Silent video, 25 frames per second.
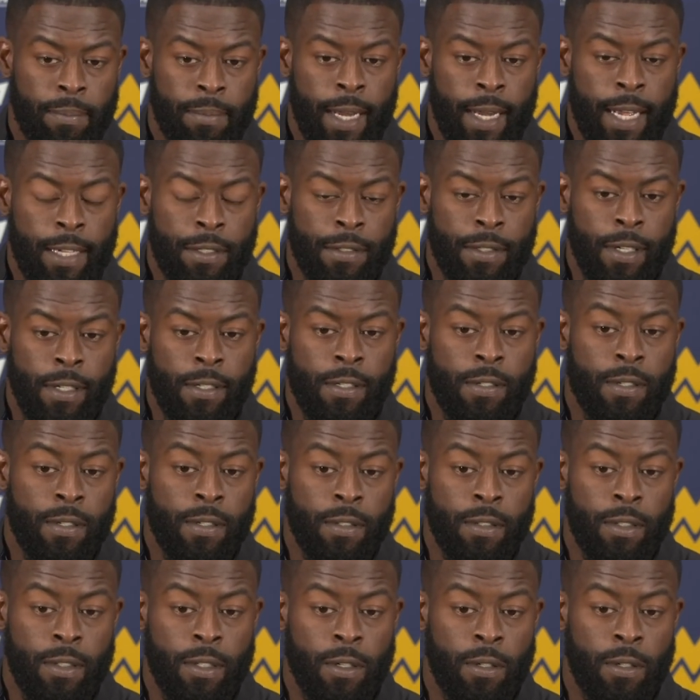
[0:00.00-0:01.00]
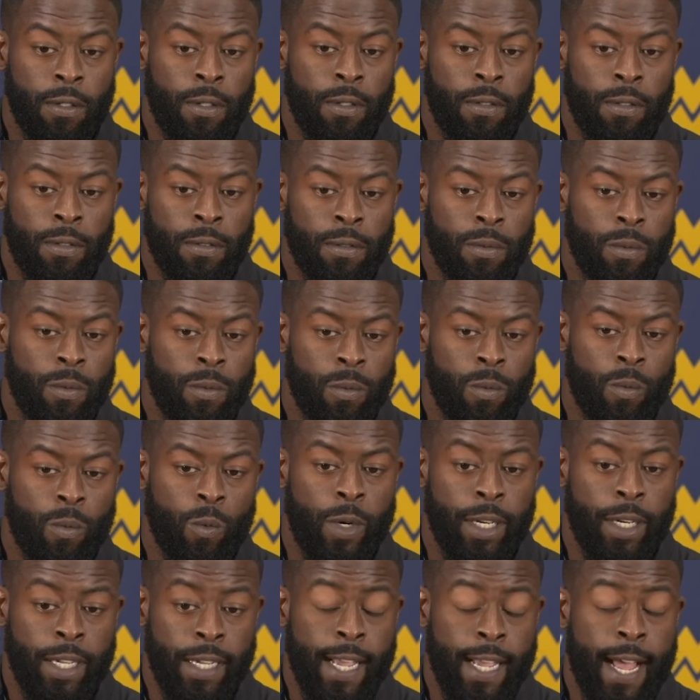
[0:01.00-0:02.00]
not just, you know,
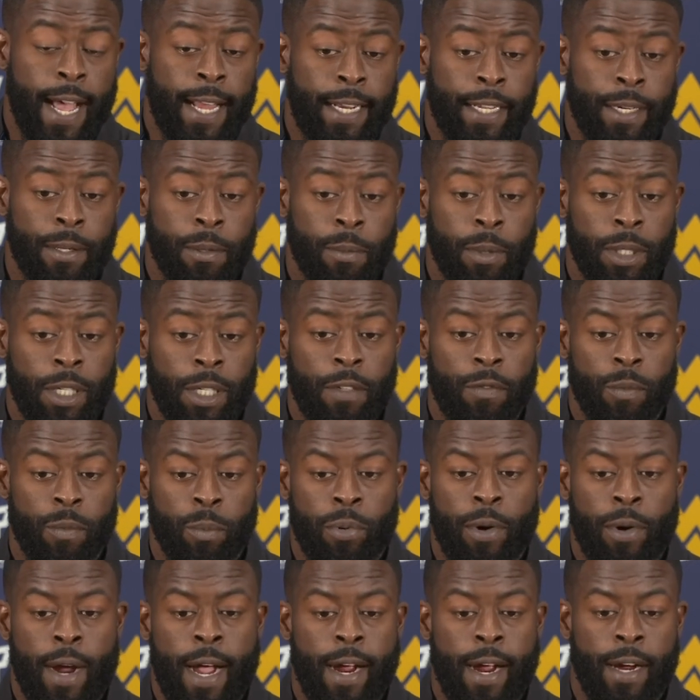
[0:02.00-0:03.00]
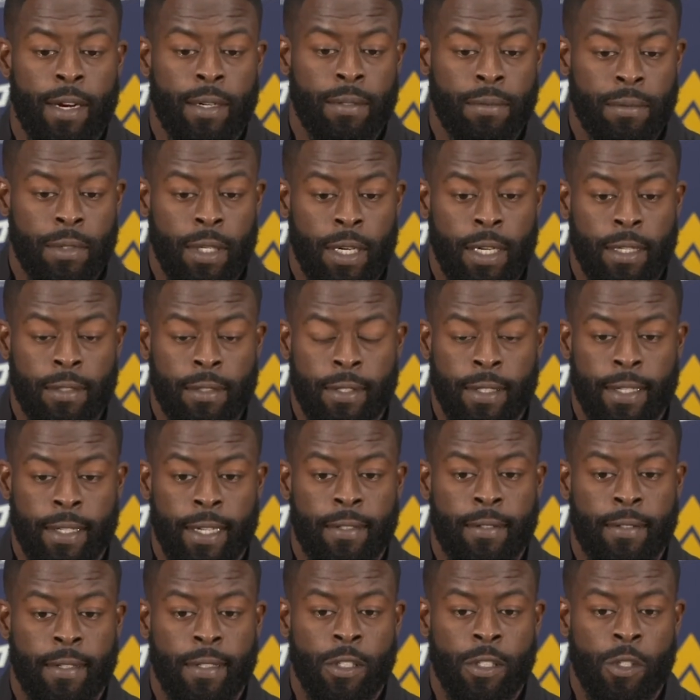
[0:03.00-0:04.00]
when he got here, but even prior, to
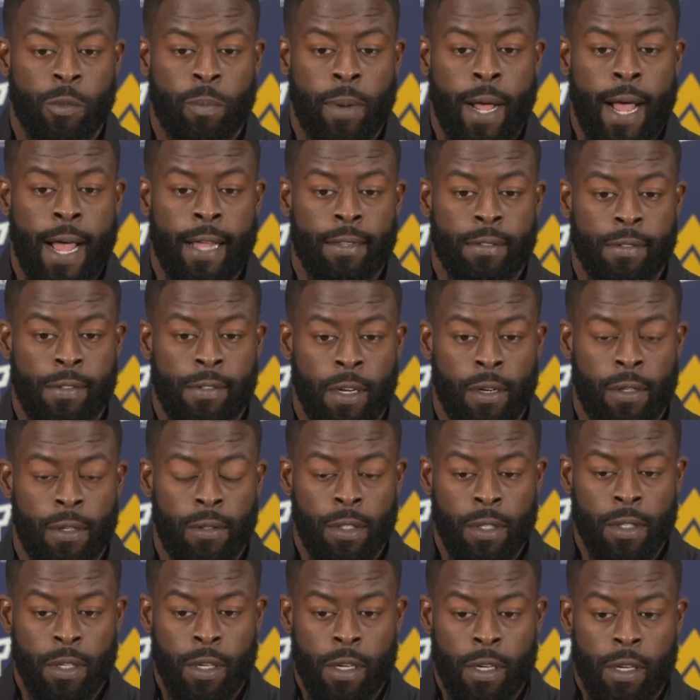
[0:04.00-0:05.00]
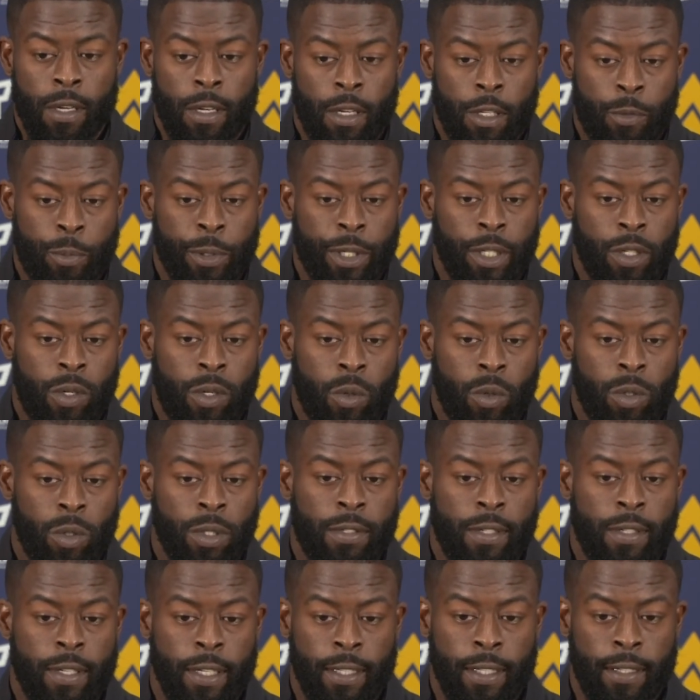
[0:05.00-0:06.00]
get to this spot. And so it's pretty cool to
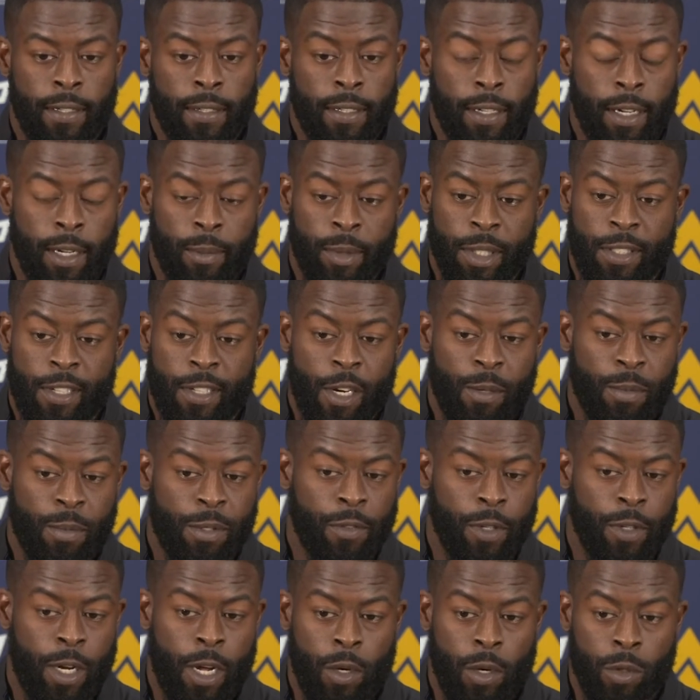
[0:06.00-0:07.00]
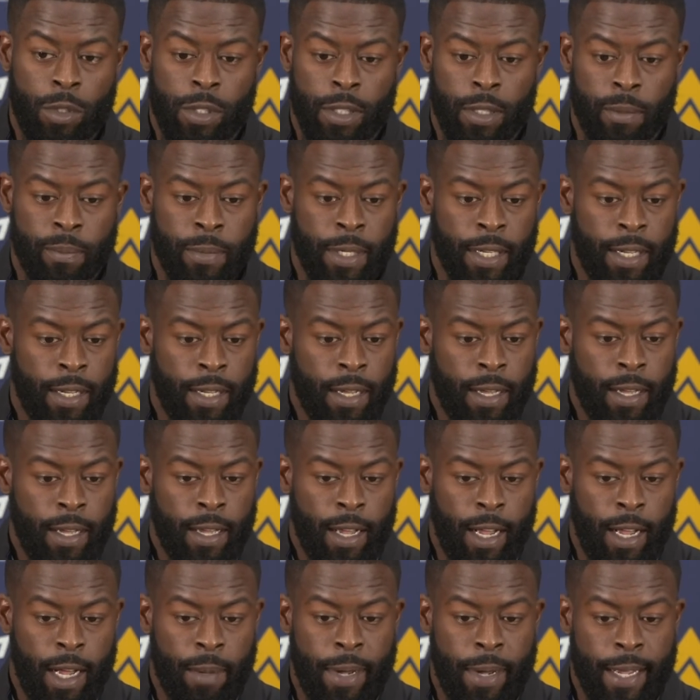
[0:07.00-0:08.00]
see. In terms of coaching him,
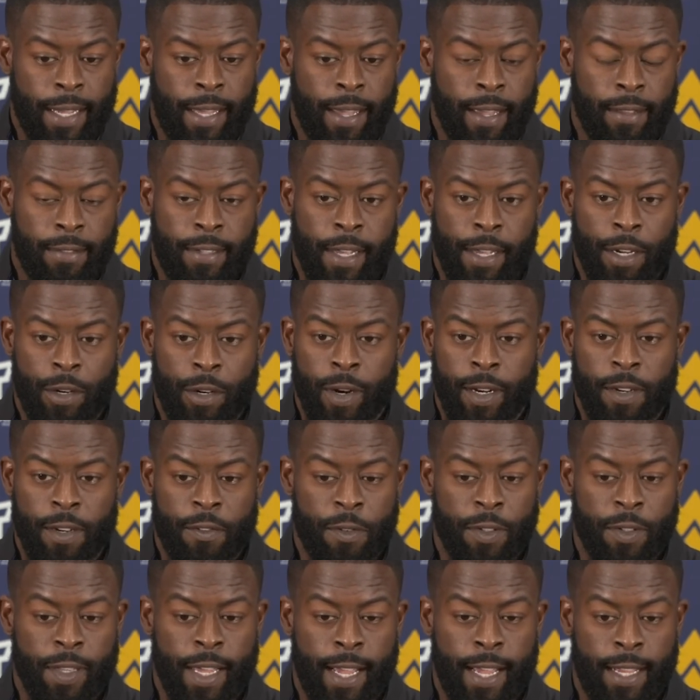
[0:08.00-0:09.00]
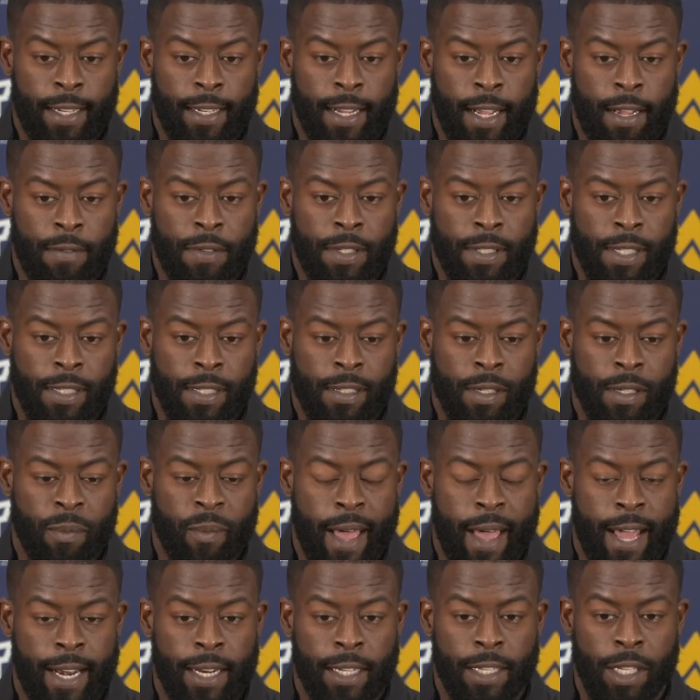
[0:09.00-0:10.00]
I can't take credit for that. Obviously,
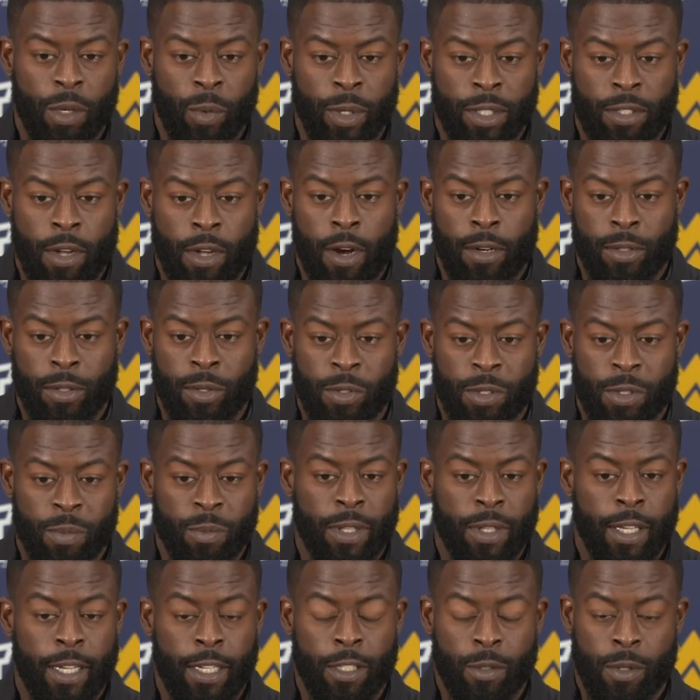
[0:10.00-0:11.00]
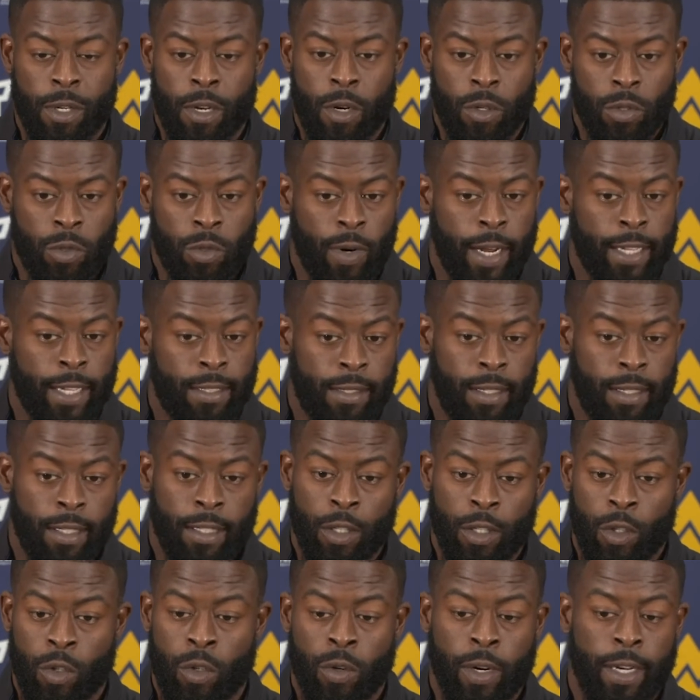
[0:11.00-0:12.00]
schematically, we talked through some things. Coach Wright's done
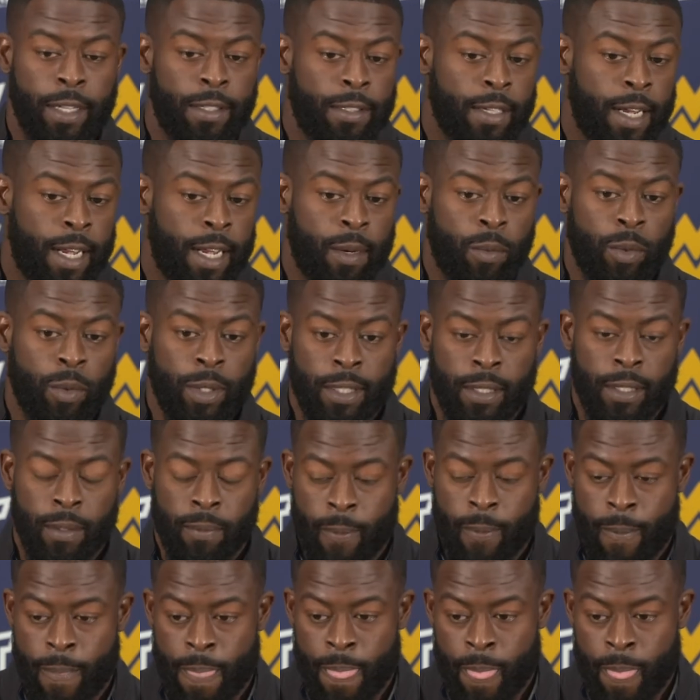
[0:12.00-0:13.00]
a great job with him.